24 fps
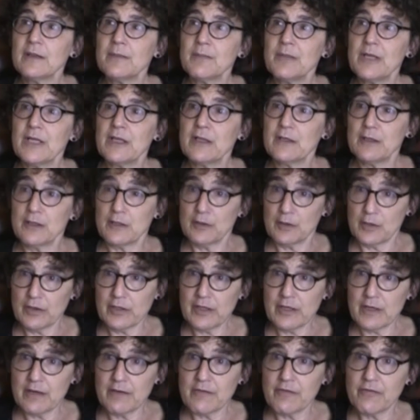to be
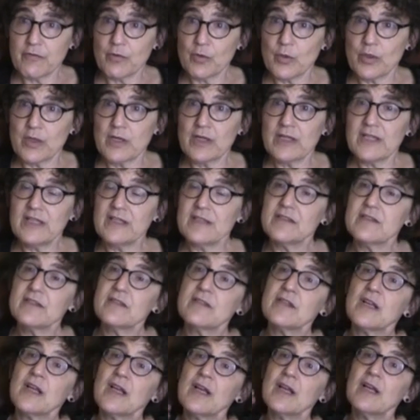looking for
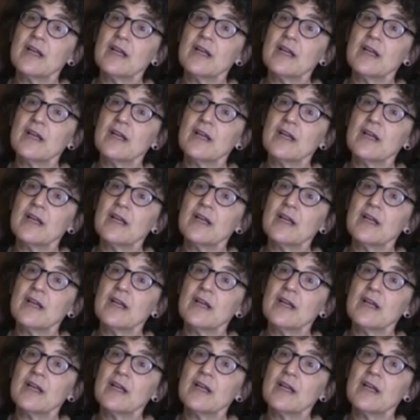is,